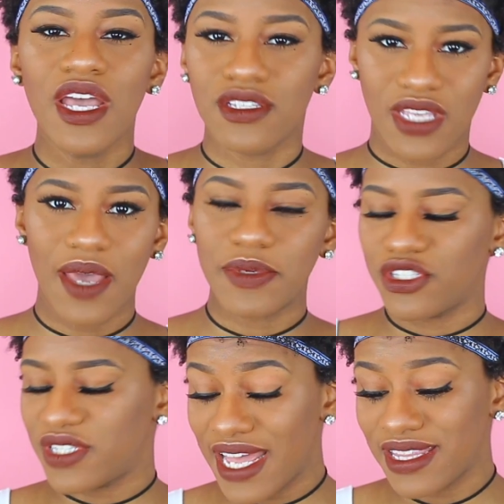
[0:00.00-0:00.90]
So yeah,
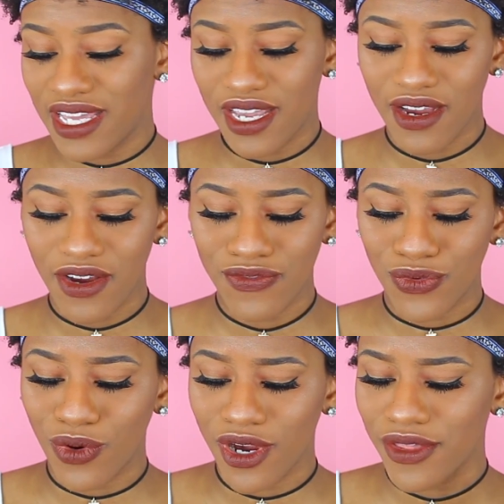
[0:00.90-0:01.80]
but you sat there
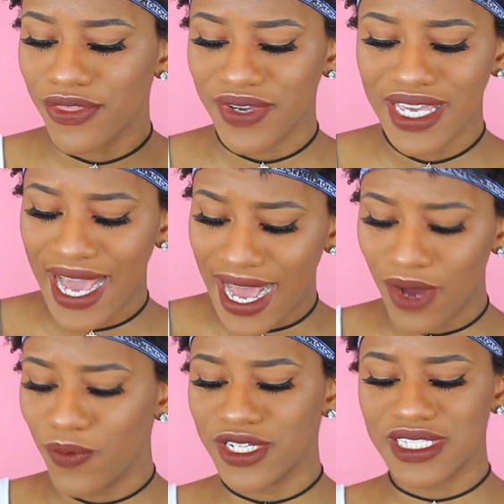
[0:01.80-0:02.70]
for 3
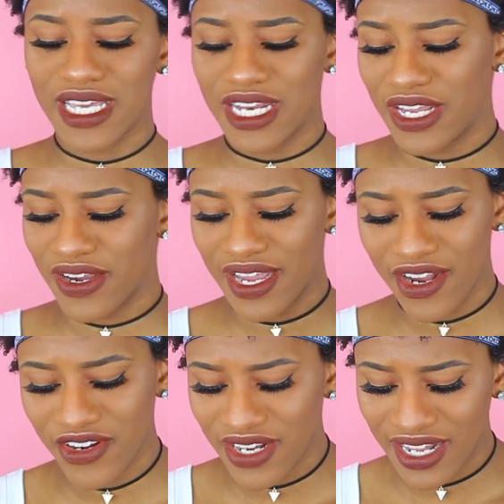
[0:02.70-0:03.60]
hours getting your
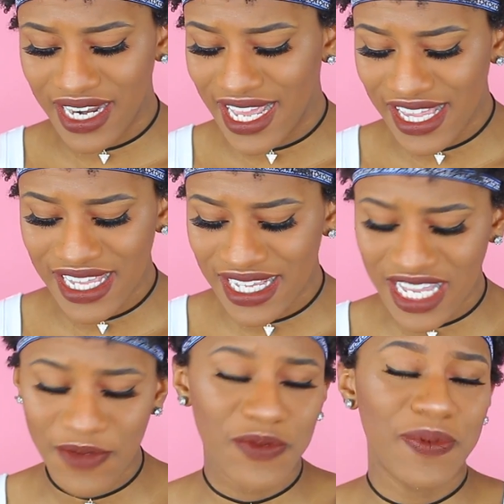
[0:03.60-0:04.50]
hair done in that
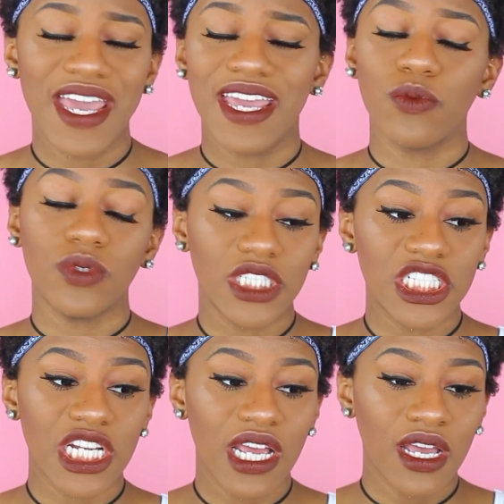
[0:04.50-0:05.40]
type of pain,
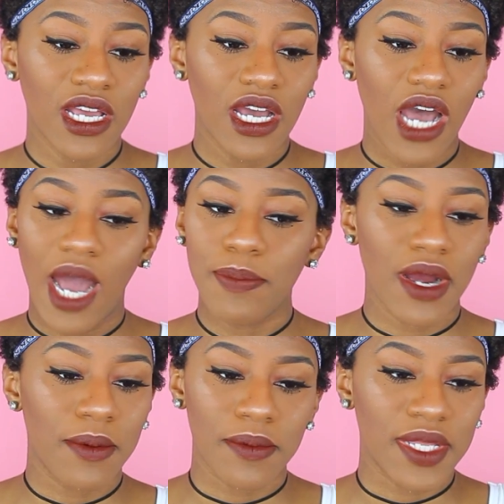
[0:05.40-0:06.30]
which I
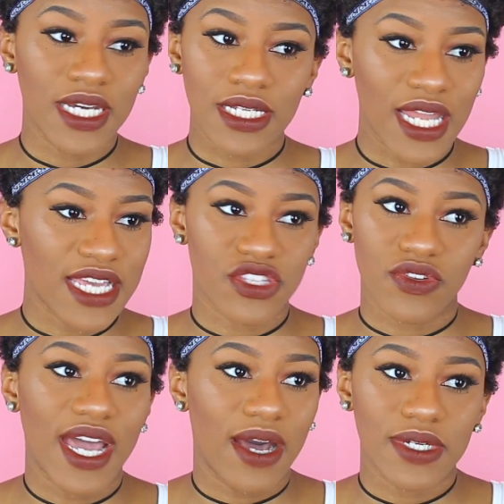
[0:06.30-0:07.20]
probably couldn't last
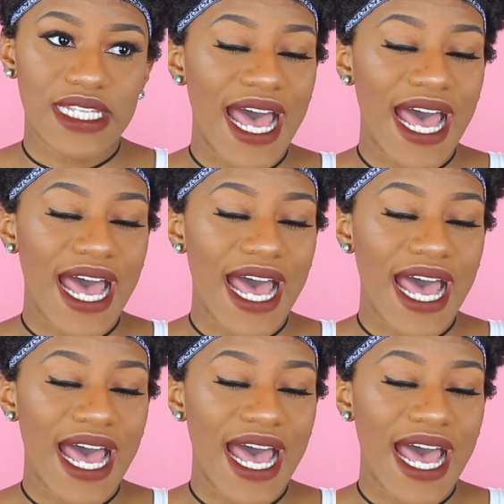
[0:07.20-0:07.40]
3 hours.